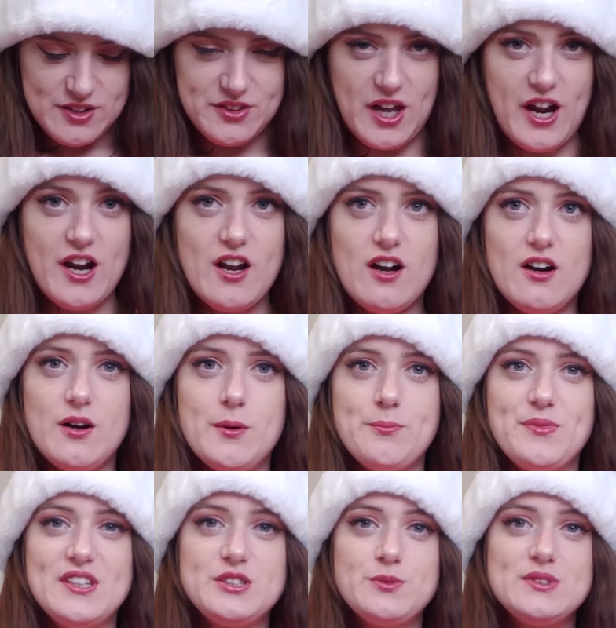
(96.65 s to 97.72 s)
There,
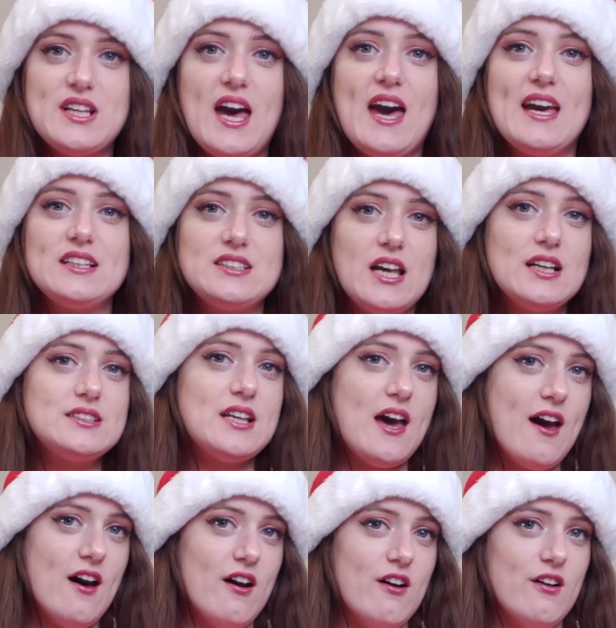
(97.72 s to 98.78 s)
um, this was an
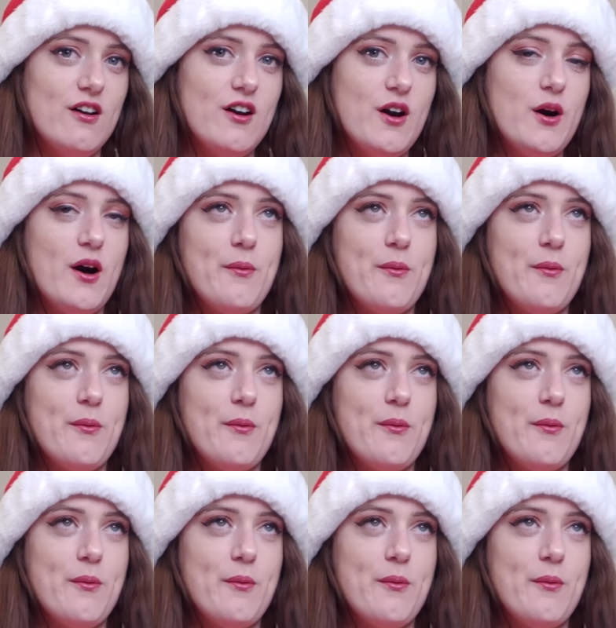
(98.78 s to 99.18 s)
XXL,